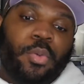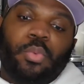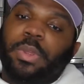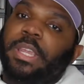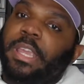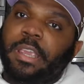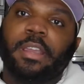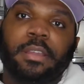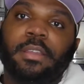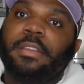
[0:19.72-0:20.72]
we
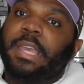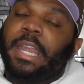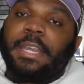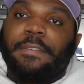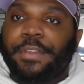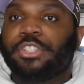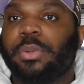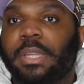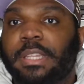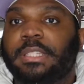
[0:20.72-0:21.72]
here, got an official
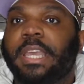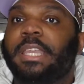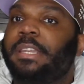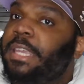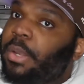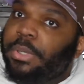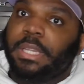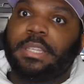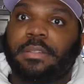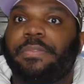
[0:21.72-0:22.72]
release date, did
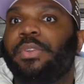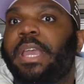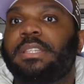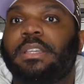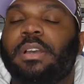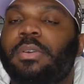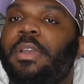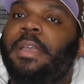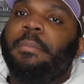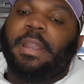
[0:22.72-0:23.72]
release a few days ago,
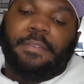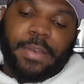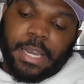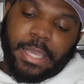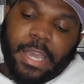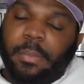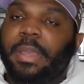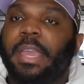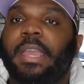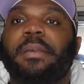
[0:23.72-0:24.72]
but I finally got him
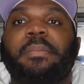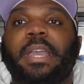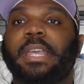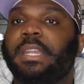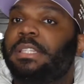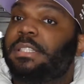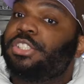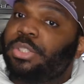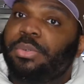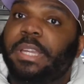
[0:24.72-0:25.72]
in hand, man, and it's a
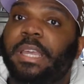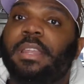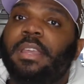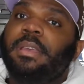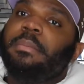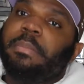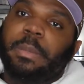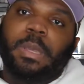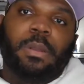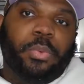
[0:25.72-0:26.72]
shoe that many
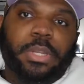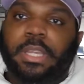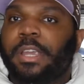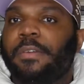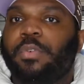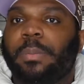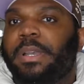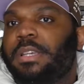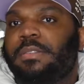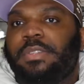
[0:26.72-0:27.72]
people don't really care for
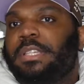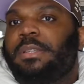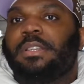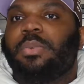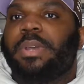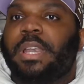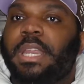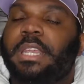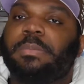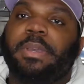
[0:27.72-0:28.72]
because of what it
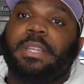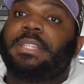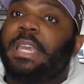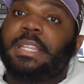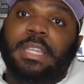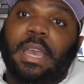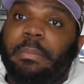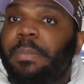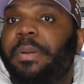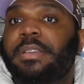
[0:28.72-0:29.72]
is, but at the same time,
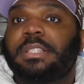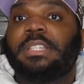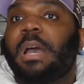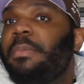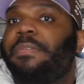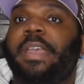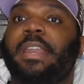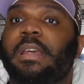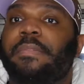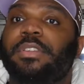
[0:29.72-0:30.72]
me personally, I'm a
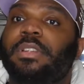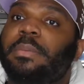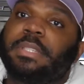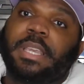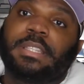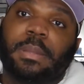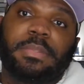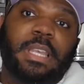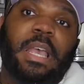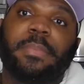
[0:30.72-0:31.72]
fan of it. You know what I'm saying?
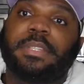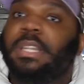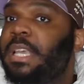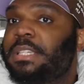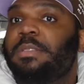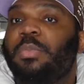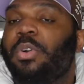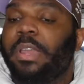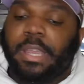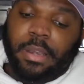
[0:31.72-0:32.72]
Sometimes less is
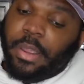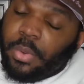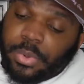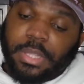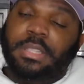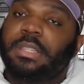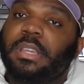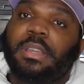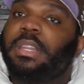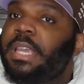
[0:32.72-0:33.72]
more, and with this
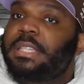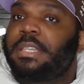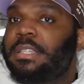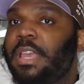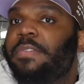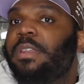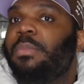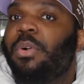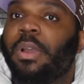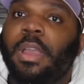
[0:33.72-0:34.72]
nigga, less is definitely
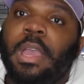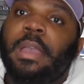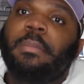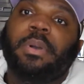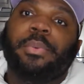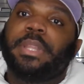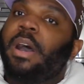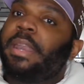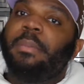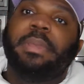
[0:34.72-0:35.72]
more. But with
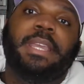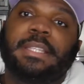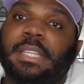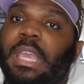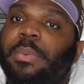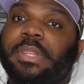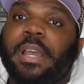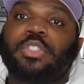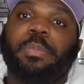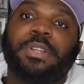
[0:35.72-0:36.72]
all that being said,
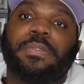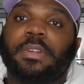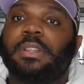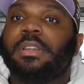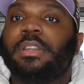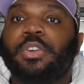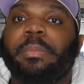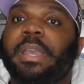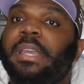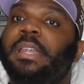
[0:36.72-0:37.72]
without too much further ado,
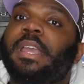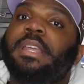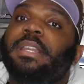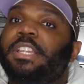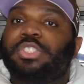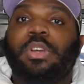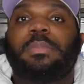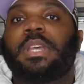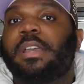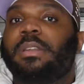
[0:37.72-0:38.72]
man, that shoe I'm
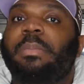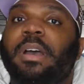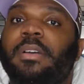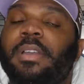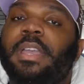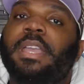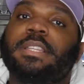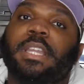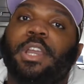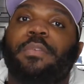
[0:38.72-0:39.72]
talking about is
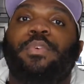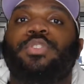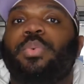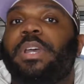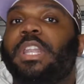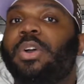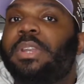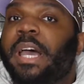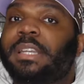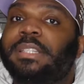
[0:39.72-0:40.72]
the Air Force One Low
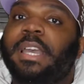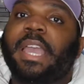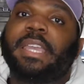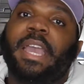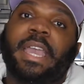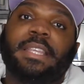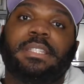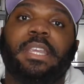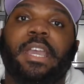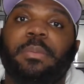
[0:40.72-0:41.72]
Nocta, aka
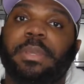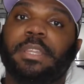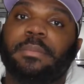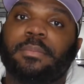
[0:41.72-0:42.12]
CLB.